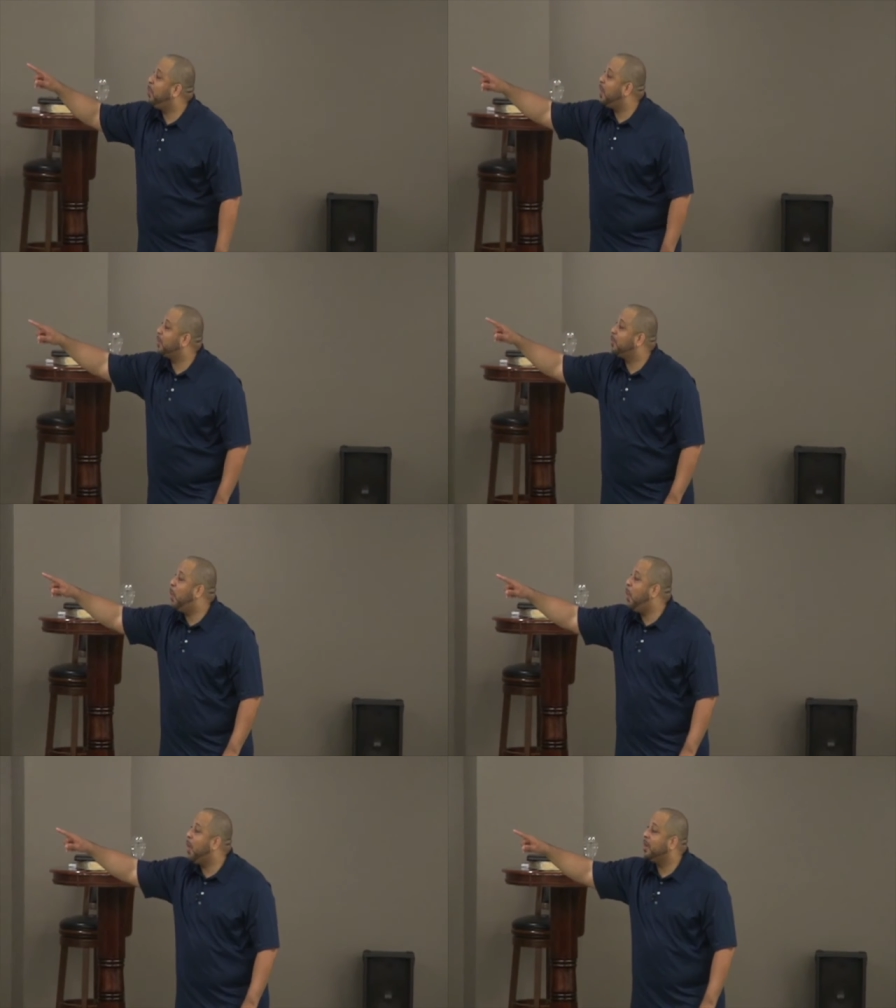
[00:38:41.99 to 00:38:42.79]
one
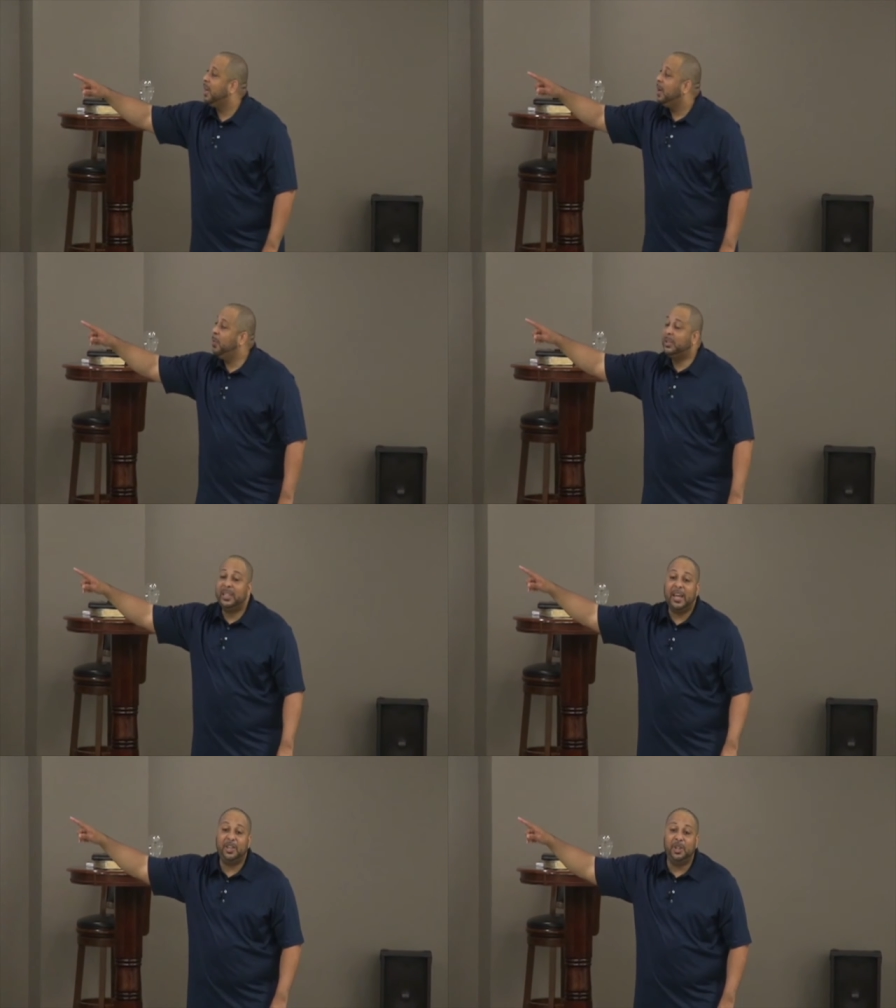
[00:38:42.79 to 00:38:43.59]
accord, what did
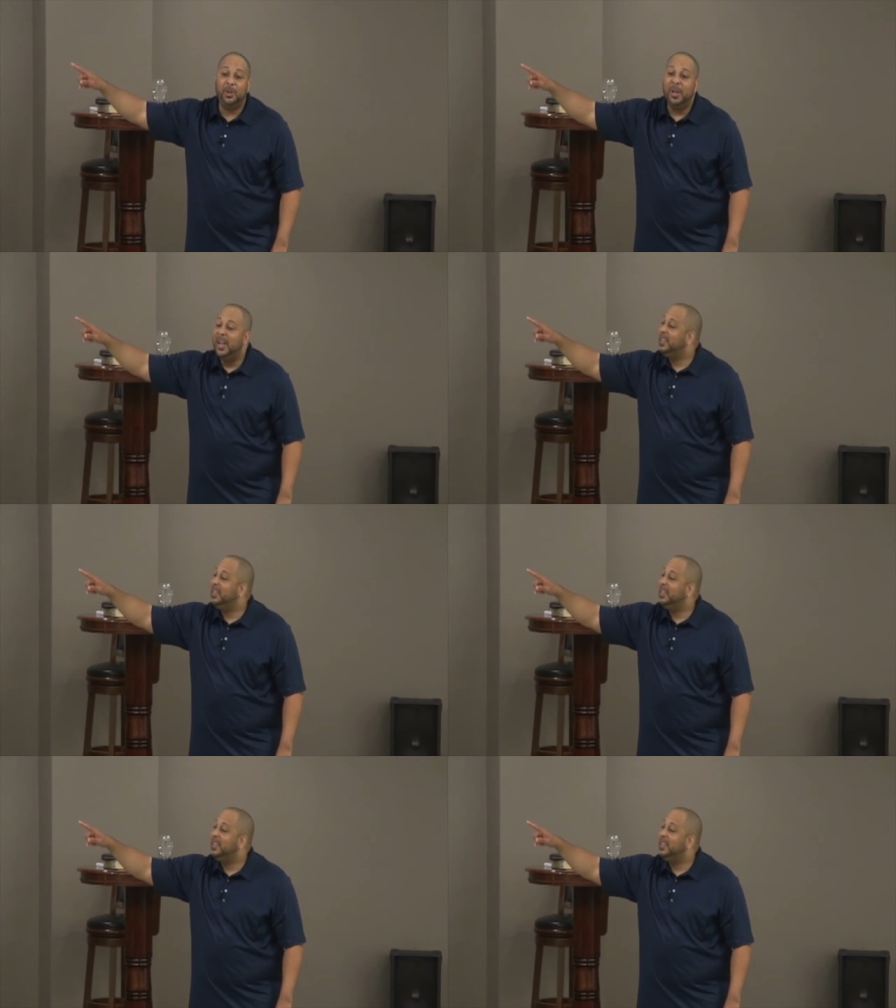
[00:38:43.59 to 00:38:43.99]
they do?